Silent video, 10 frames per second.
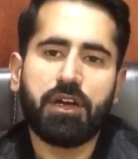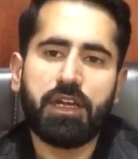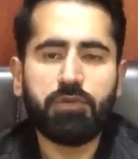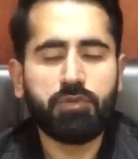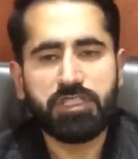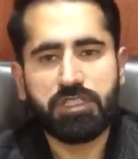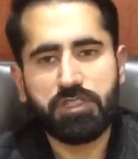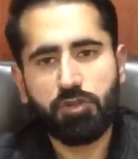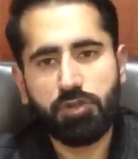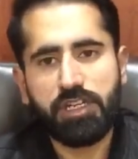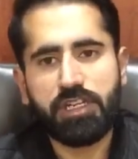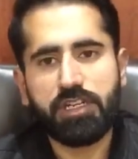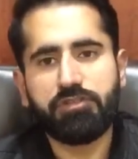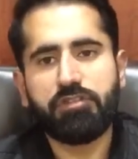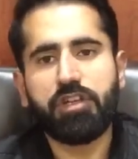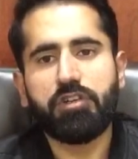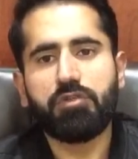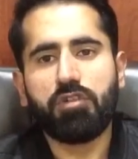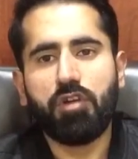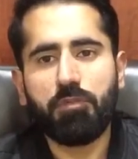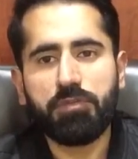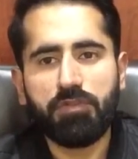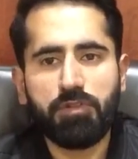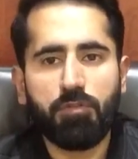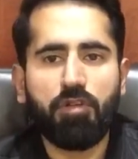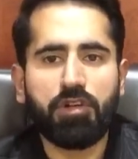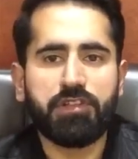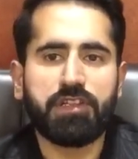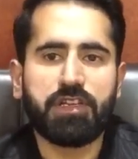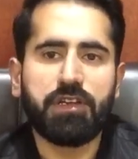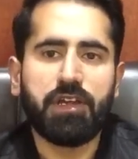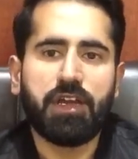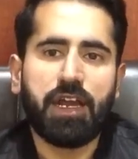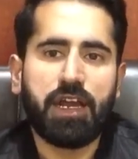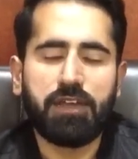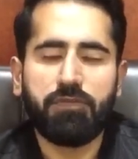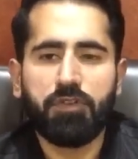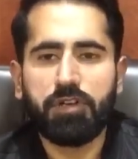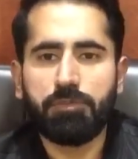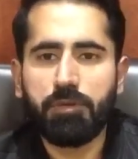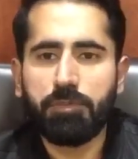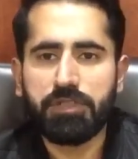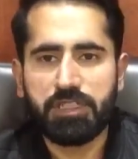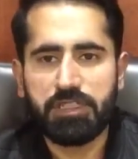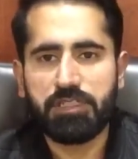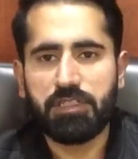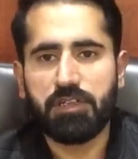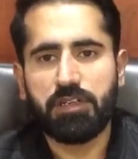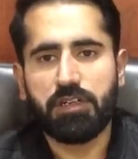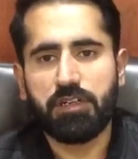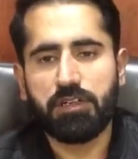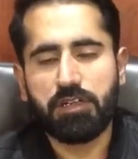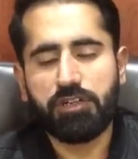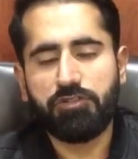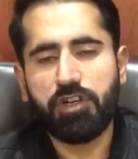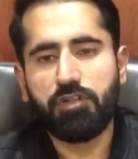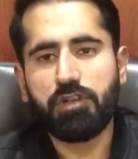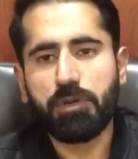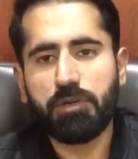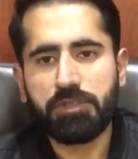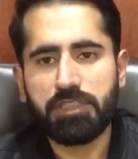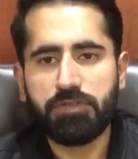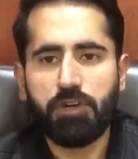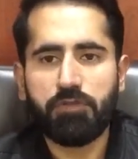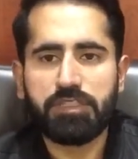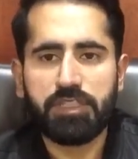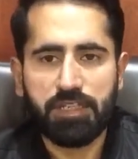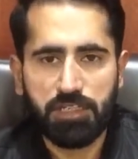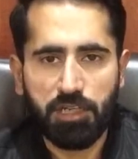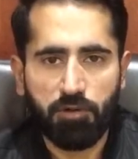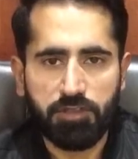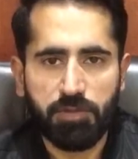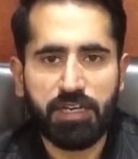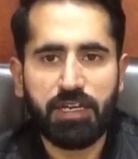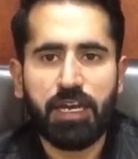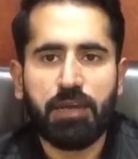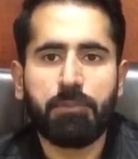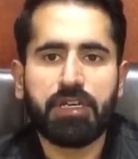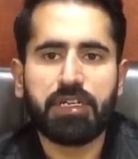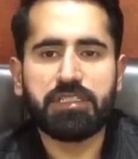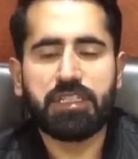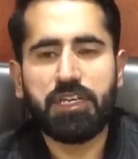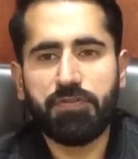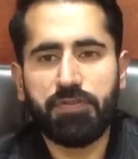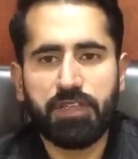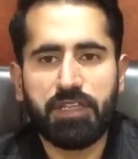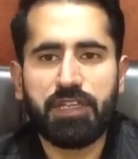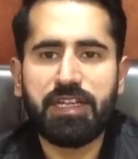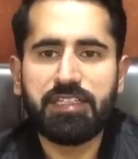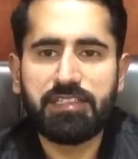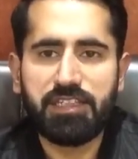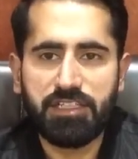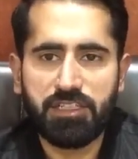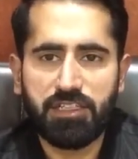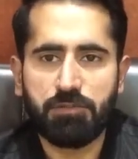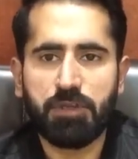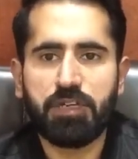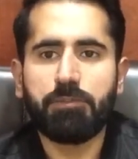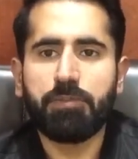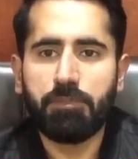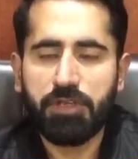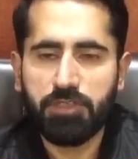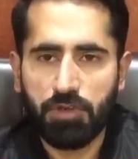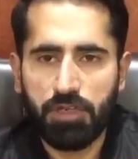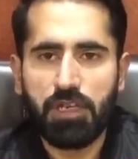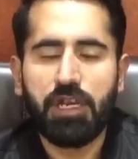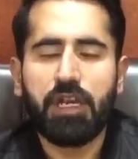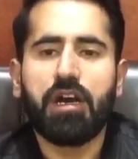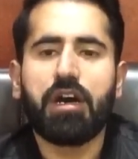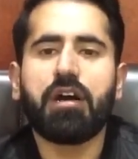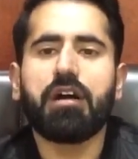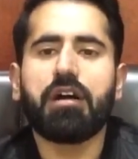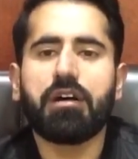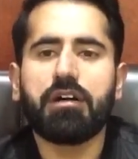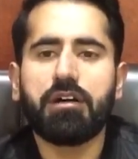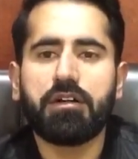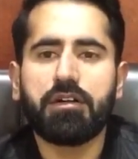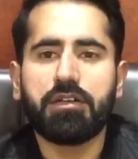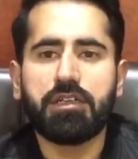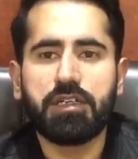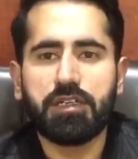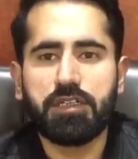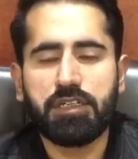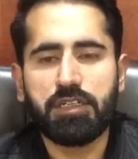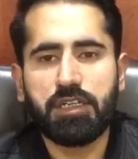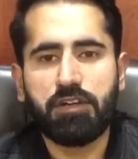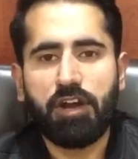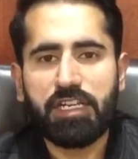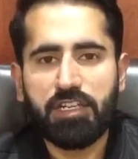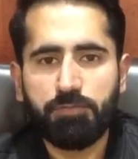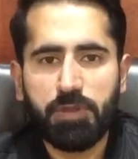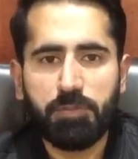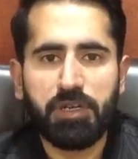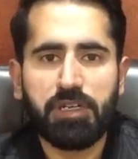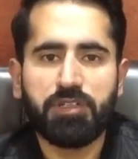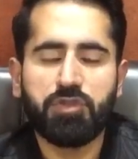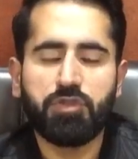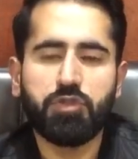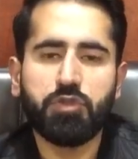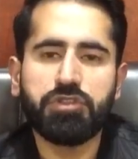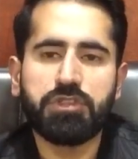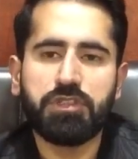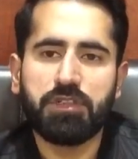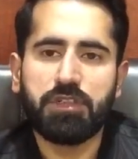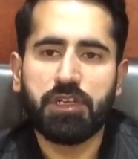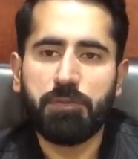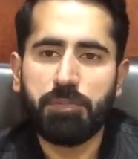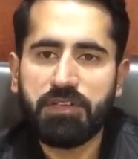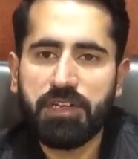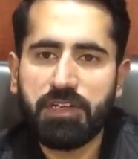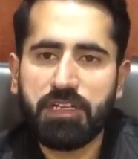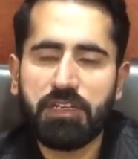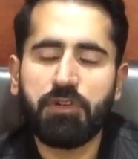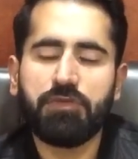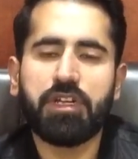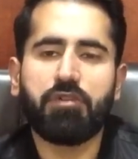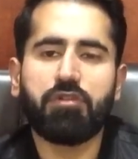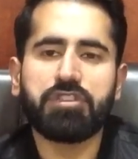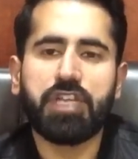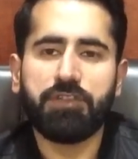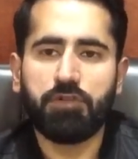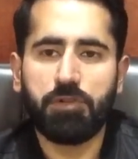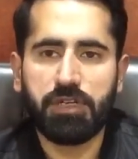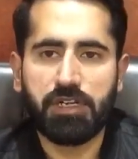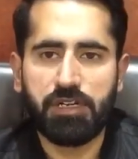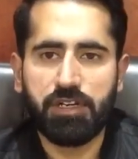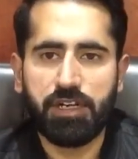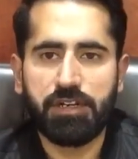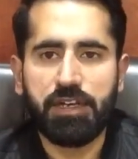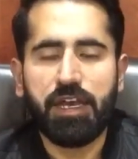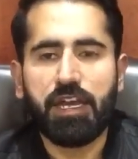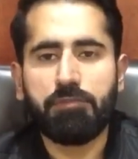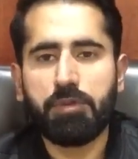it was totally contrary to the norms of democracy, and for the purposes contrary to the purposes for which the country was made. Because if the legislature become perpetual, the right of people to choose the representative of their own choice will be curtailed, and